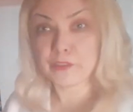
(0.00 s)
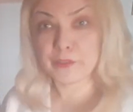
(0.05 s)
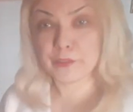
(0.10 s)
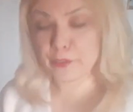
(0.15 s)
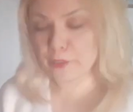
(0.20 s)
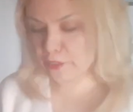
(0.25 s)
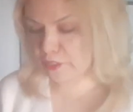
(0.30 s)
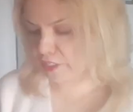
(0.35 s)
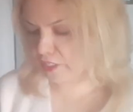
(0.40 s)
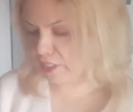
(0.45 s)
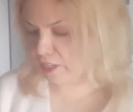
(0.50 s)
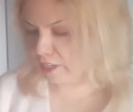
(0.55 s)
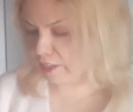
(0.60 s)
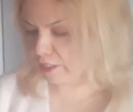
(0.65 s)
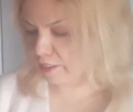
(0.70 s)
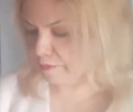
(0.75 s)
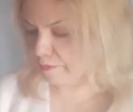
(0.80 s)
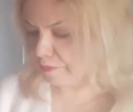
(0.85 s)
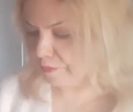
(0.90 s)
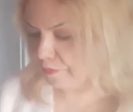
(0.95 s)
the first
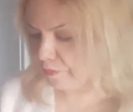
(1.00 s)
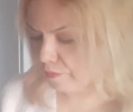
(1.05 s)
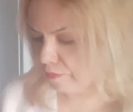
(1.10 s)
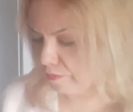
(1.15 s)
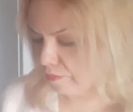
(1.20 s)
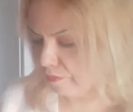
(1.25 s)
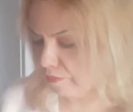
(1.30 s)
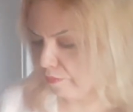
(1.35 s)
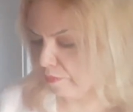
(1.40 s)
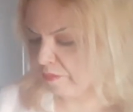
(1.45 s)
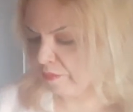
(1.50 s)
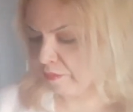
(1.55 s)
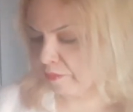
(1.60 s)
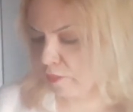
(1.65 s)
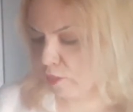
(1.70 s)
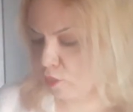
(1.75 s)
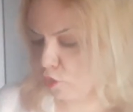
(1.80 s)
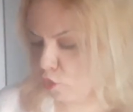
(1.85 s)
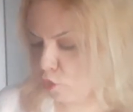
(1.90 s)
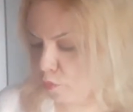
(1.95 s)
time,
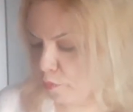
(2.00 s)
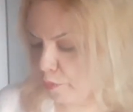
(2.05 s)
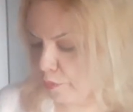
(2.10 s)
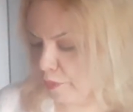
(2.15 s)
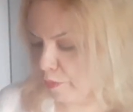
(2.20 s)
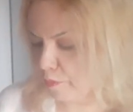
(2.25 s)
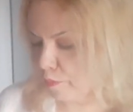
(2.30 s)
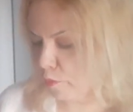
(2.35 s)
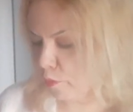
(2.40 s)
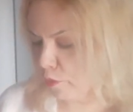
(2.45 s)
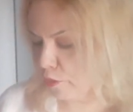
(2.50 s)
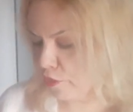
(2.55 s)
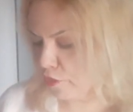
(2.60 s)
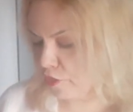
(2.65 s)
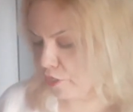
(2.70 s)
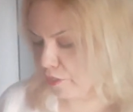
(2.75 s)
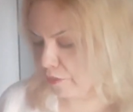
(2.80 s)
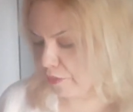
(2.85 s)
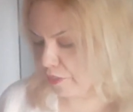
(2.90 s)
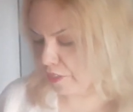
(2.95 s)
Supreme
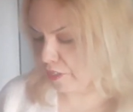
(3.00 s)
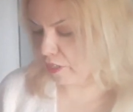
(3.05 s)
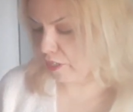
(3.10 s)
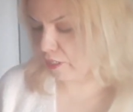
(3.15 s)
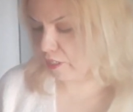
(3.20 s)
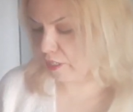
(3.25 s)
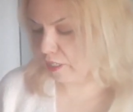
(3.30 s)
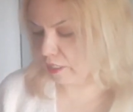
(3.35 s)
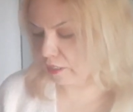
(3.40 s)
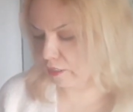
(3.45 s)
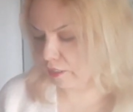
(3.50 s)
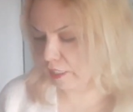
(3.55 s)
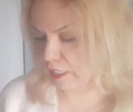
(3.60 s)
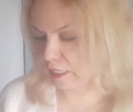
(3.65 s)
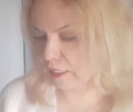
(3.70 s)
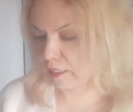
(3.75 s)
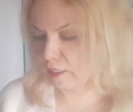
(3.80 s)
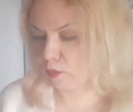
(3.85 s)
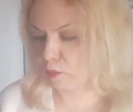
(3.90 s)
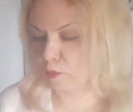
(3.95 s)
Moisture with Argan
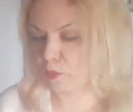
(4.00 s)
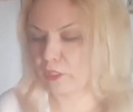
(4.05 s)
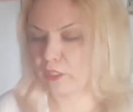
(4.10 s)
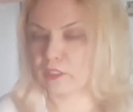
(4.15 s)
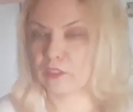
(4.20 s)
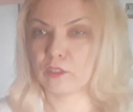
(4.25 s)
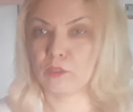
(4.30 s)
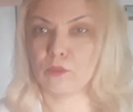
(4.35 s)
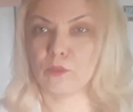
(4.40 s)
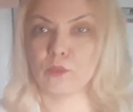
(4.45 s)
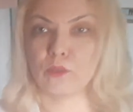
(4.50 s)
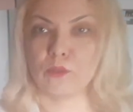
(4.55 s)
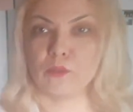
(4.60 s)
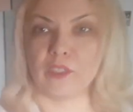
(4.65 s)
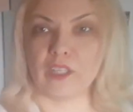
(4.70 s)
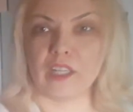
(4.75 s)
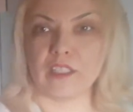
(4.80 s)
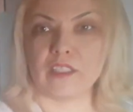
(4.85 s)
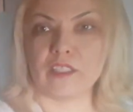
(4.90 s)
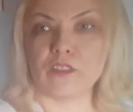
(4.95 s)
Oil and
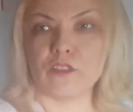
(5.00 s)
Coconut.